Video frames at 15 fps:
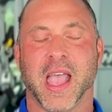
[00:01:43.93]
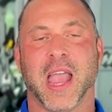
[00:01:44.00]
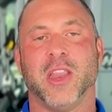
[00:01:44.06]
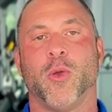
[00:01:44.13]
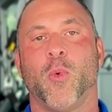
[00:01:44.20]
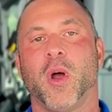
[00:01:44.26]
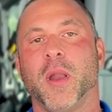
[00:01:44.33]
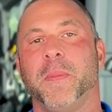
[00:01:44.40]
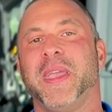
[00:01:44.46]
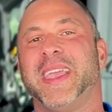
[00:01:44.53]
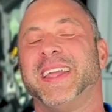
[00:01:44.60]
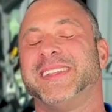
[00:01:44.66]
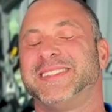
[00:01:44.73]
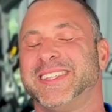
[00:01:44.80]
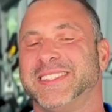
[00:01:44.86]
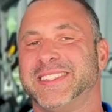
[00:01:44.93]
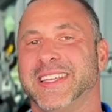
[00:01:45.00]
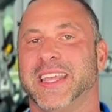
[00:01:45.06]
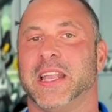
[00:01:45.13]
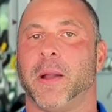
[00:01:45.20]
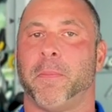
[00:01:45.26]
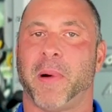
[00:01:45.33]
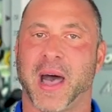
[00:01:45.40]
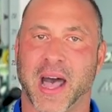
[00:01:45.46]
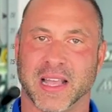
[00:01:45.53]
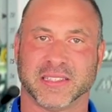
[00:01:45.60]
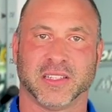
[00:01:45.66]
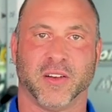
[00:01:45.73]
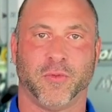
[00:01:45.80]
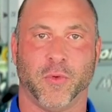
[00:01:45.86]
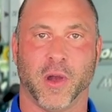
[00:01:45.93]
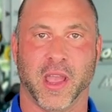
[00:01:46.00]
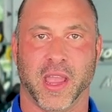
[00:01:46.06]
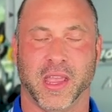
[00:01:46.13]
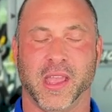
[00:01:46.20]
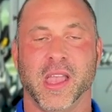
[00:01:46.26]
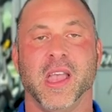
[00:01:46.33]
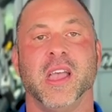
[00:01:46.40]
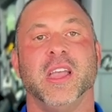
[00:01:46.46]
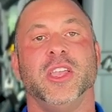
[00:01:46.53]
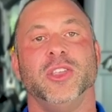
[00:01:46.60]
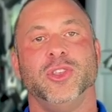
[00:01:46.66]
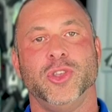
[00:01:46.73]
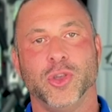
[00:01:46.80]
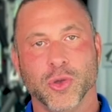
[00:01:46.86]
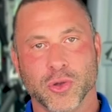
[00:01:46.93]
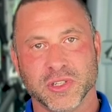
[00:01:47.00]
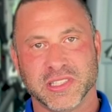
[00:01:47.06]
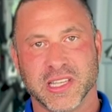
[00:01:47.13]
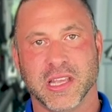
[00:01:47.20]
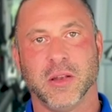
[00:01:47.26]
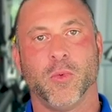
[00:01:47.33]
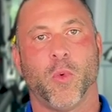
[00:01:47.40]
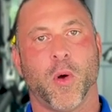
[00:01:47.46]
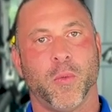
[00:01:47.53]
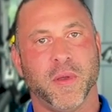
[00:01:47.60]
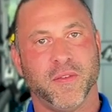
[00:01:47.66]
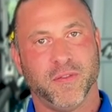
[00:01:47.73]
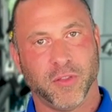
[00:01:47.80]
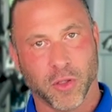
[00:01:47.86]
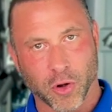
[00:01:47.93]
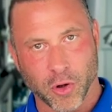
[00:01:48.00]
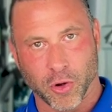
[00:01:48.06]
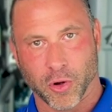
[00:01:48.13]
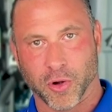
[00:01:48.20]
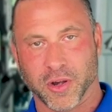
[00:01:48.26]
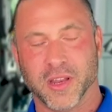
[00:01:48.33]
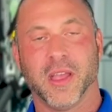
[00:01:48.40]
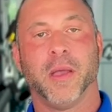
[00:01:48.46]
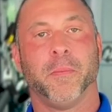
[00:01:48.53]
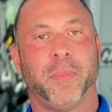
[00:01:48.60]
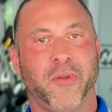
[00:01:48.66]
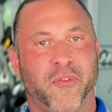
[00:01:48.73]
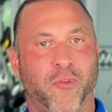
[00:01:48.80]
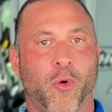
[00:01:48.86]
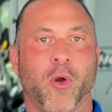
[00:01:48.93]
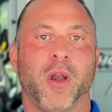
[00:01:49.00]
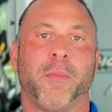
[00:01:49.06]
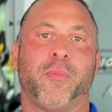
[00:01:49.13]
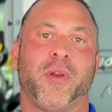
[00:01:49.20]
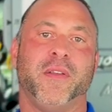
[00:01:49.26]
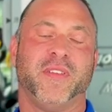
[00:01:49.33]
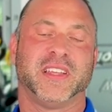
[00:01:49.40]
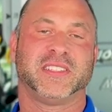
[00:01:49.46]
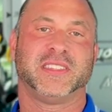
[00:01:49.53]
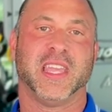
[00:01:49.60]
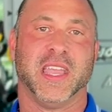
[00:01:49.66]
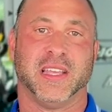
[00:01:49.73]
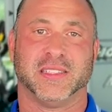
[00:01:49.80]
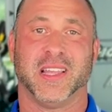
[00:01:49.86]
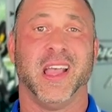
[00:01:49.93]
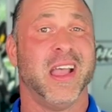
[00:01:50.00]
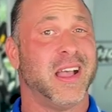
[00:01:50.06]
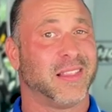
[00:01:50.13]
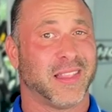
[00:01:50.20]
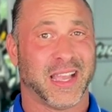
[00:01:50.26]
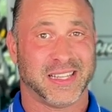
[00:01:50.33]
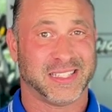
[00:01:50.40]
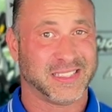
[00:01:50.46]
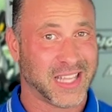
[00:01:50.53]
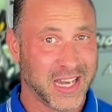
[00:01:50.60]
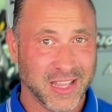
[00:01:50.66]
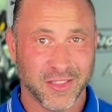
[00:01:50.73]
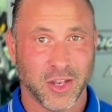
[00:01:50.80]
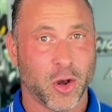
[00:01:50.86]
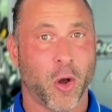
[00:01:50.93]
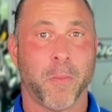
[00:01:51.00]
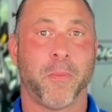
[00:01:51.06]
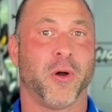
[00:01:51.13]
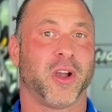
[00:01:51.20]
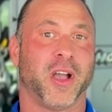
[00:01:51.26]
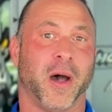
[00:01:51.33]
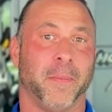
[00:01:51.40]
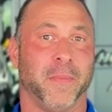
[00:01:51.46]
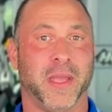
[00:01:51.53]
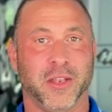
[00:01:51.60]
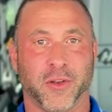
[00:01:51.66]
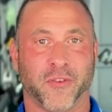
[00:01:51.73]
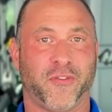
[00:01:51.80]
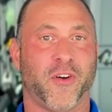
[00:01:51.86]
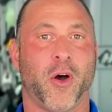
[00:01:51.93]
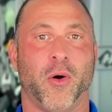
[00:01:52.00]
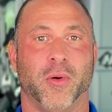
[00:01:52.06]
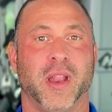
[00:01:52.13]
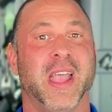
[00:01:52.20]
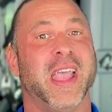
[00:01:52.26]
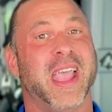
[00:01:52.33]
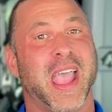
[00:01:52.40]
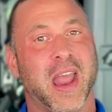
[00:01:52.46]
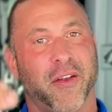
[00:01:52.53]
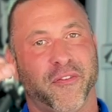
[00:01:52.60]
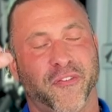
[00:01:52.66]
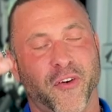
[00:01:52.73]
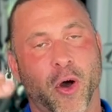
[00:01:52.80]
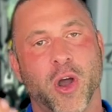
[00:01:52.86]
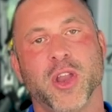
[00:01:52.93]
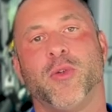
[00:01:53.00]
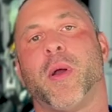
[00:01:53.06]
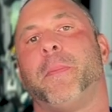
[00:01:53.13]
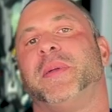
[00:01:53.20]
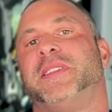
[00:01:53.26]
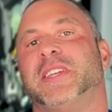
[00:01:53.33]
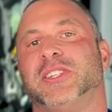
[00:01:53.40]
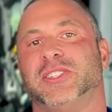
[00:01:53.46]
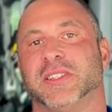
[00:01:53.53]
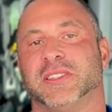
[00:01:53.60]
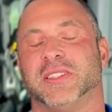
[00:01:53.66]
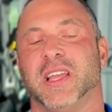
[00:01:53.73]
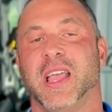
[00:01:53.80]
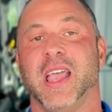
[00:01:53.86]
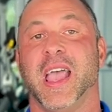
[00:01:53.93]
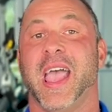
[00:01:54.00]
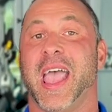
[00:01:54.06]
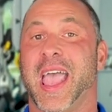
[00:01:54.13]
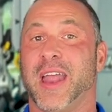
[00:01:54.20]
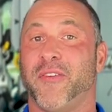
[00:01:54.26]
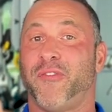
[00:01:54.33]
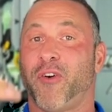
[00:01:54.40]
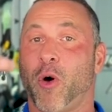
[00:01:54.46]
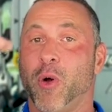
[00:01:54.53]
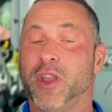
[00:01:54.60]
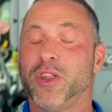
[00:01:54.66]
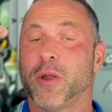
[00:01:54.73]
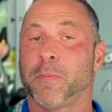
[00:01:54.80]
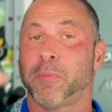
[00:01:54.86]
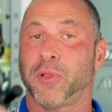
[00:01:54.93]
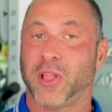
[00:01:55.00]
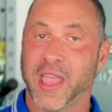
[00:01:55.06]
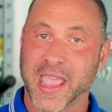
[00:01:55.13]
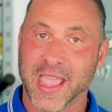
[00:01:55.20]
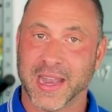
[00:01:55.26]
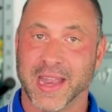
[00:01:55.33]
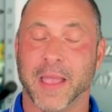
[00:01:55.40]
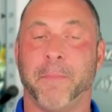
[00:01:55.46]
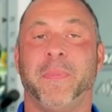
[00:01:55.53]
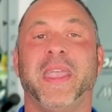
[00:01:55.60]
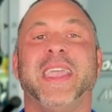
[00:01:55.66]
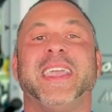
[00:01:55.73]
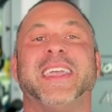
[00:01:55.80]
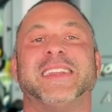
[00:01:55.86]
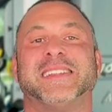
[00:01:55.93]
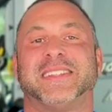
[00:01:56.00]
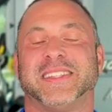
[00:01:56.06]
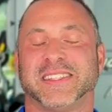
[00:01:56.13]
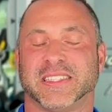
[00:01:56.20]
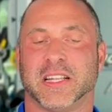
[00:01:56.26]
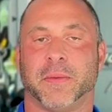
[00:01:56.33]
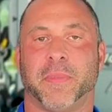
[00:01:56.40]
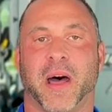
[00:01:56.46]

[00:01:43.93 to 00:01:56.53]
And you want to be consistent in a positive way, using what we learned before in previous things, like setting the notebook up in your phone and following your repetitions and following your plan and being consistent